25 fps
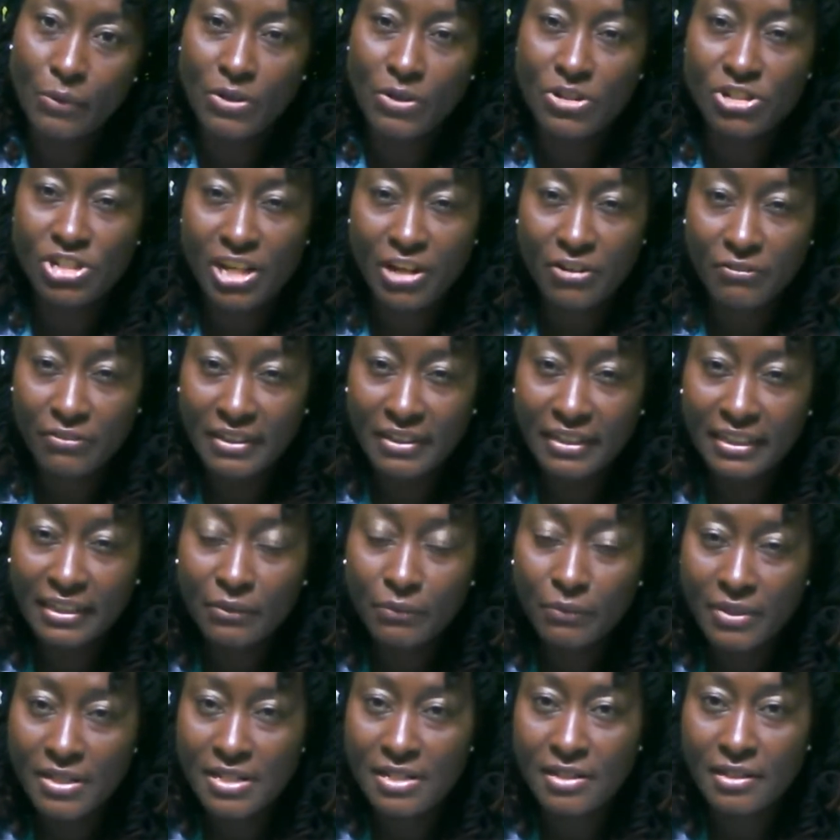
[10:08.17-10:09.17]
gouache. I really
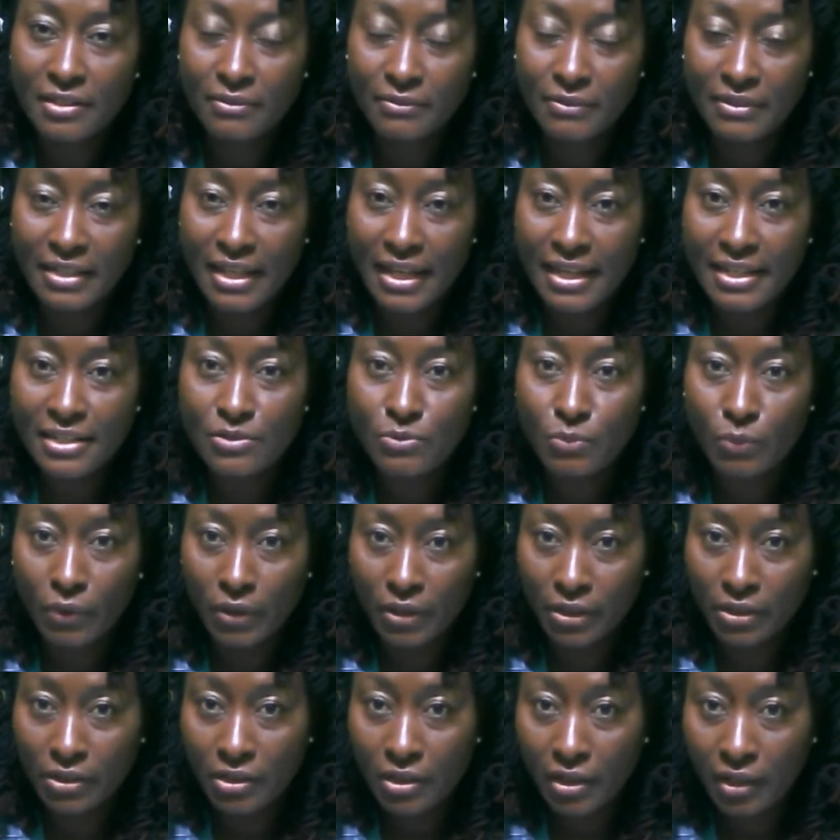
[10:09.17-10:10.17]
liked
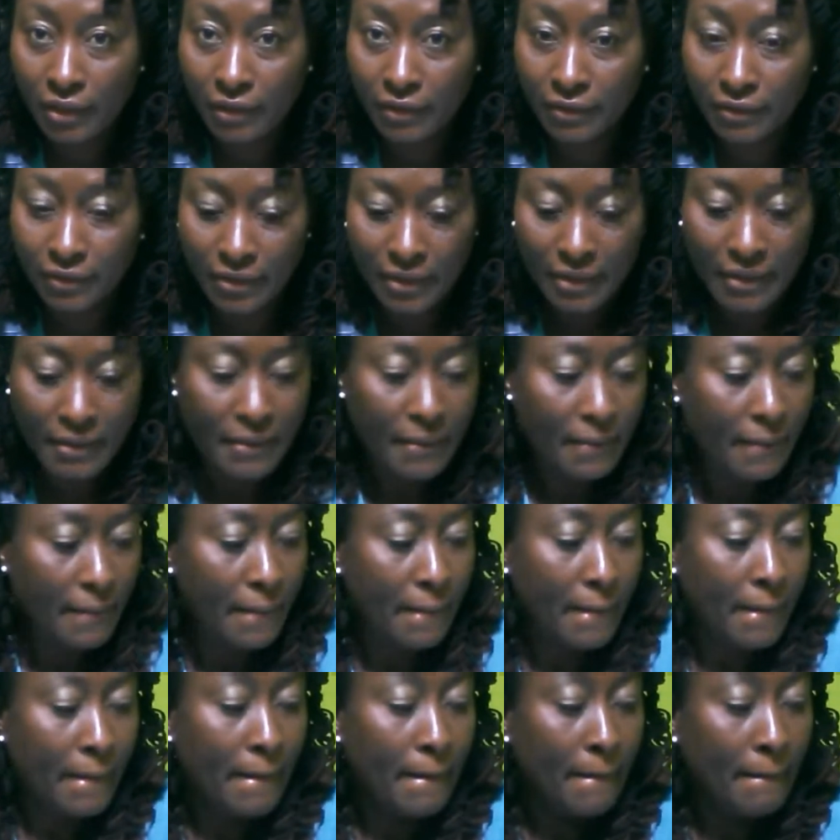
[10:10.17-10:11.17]
watercolor,
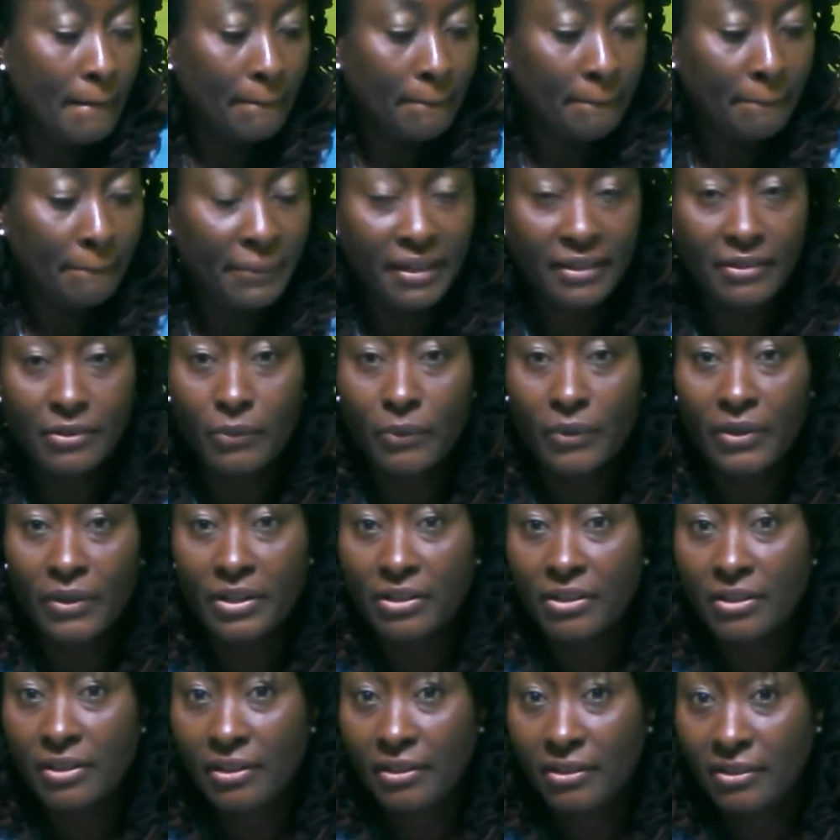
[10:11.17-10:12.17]
But the
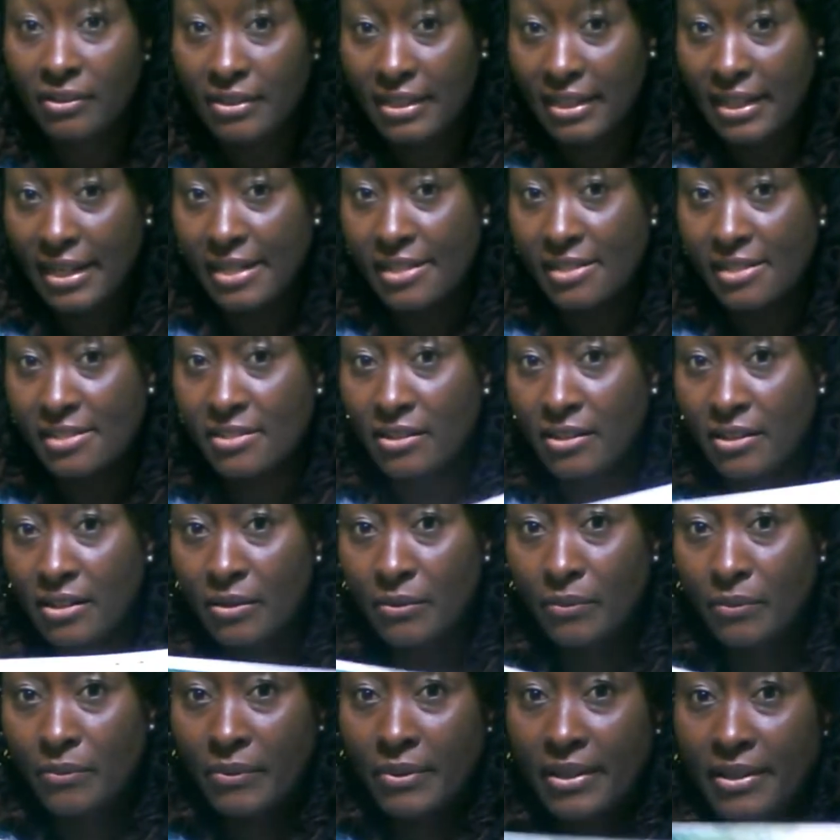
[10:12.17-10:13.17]
watercolor that I
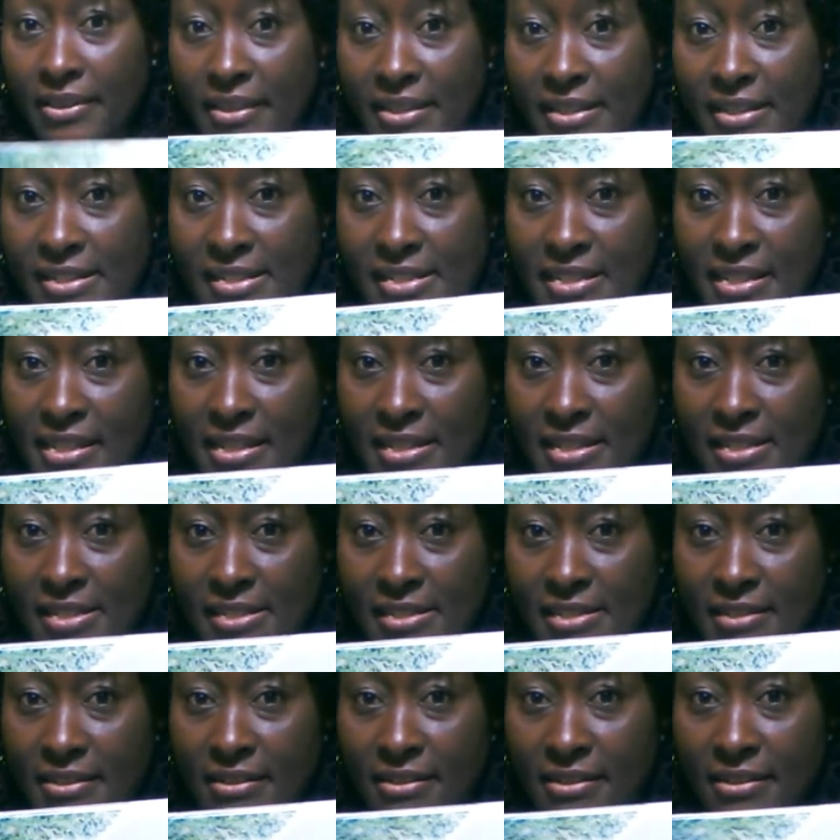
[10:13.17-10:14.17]
started with is
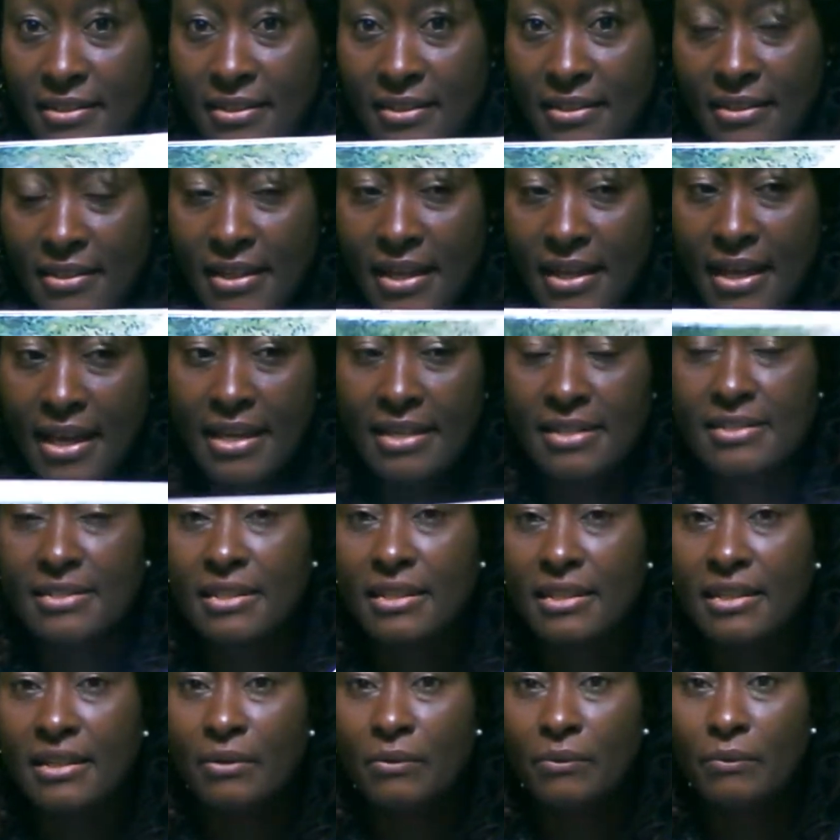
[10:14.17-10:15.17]
this. And
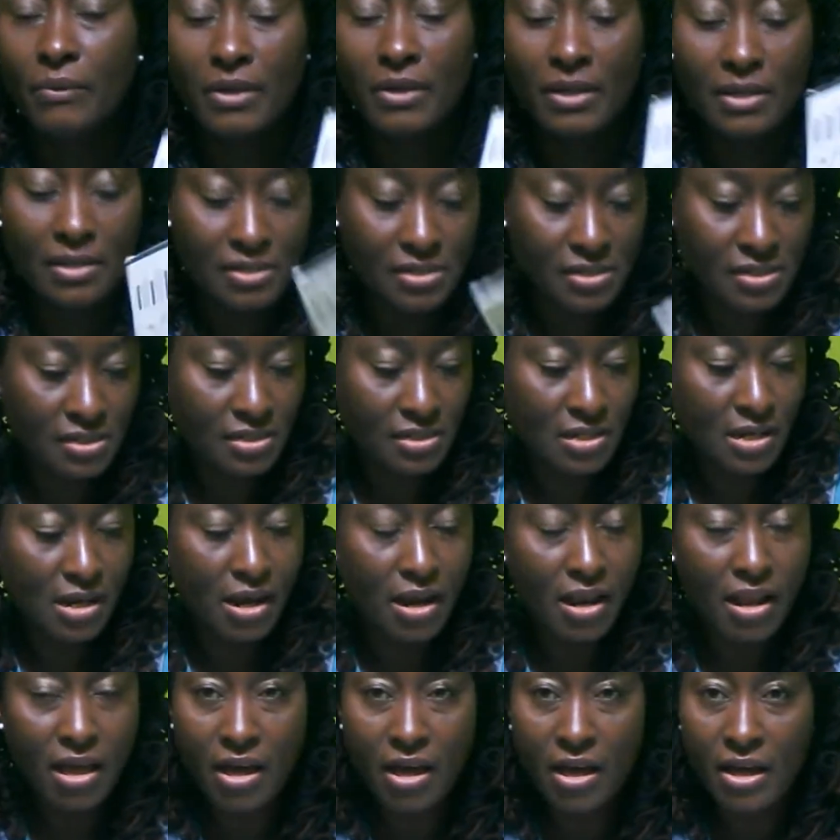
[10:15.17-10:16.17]
it was
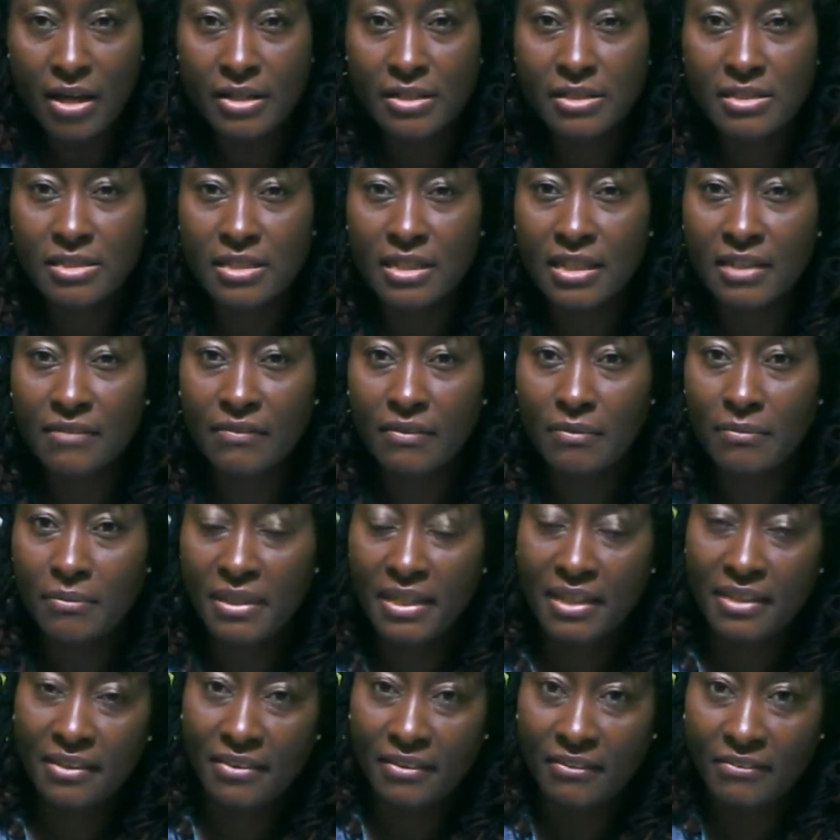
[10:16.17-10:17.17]
not giving
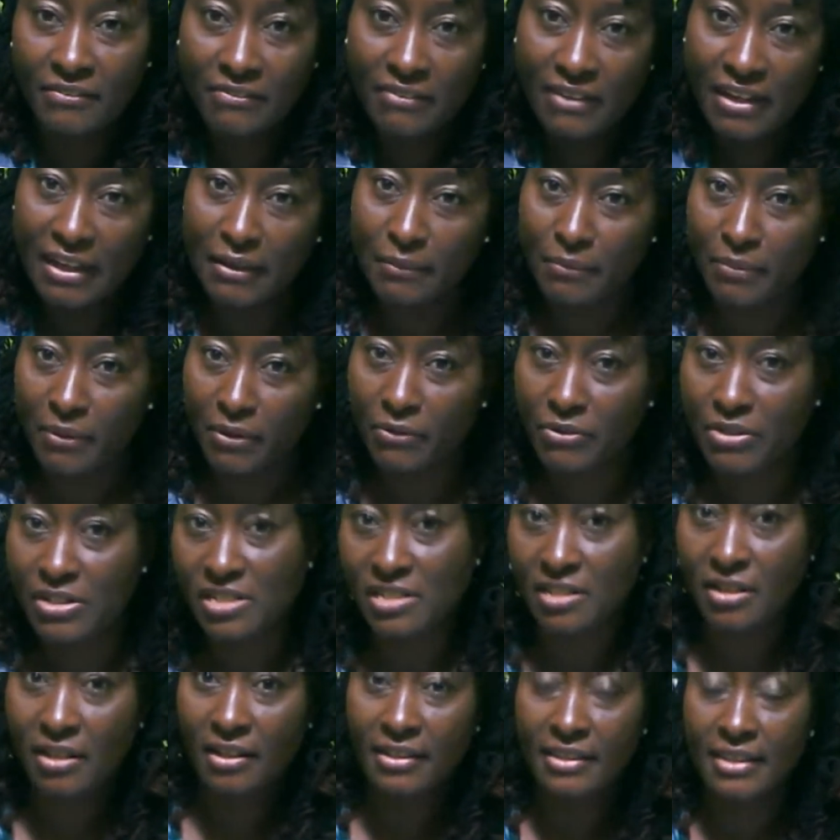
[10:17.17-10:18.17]
me the vibrant
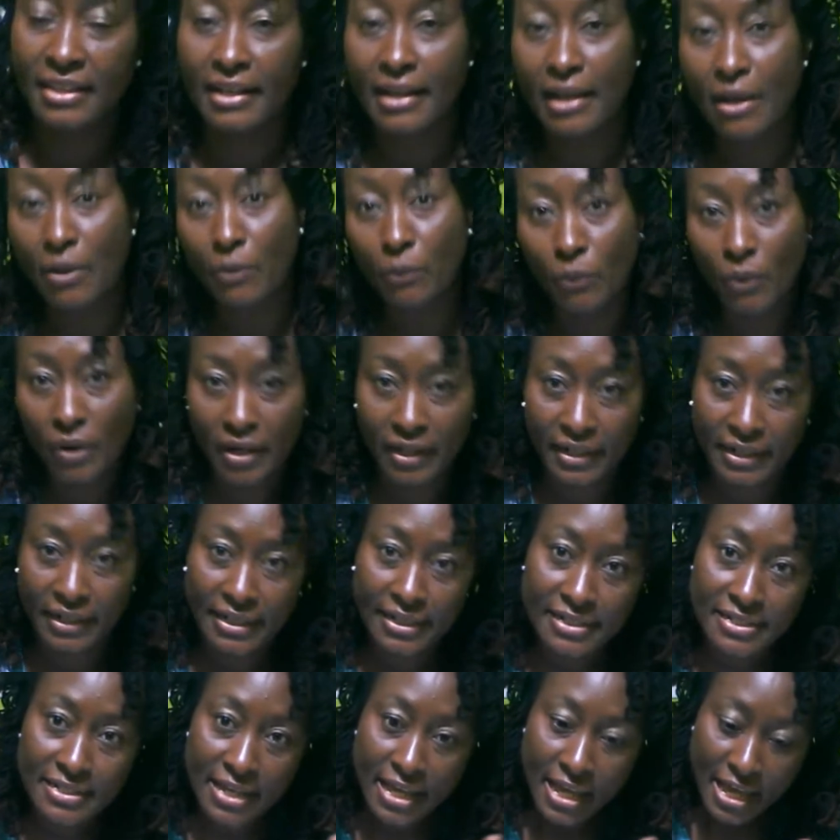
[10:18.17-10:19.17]
result that I
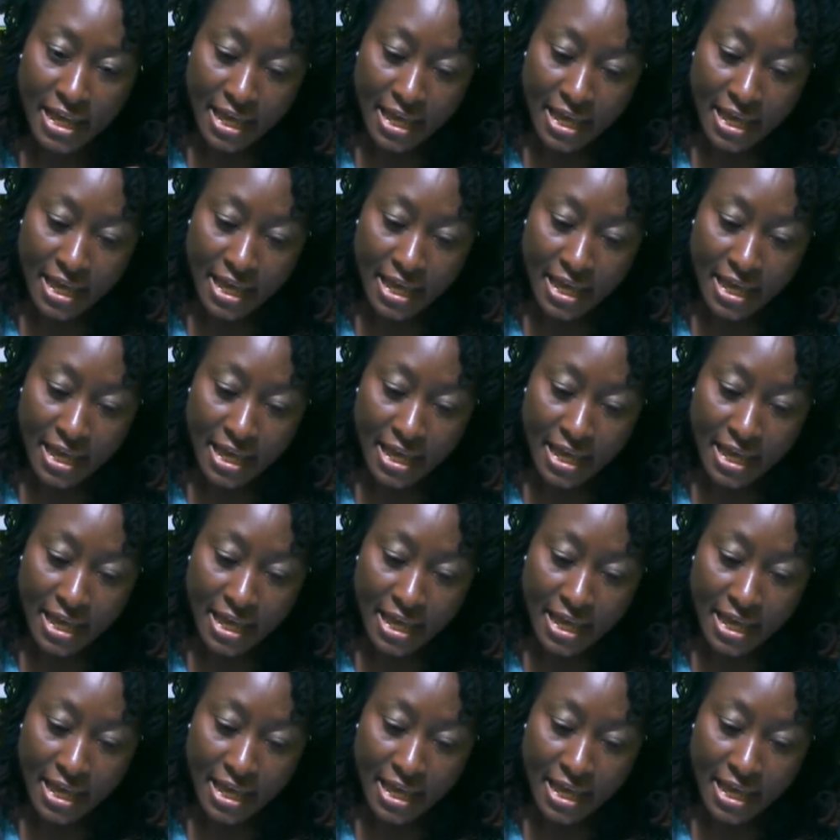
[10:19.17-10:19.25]
wanted.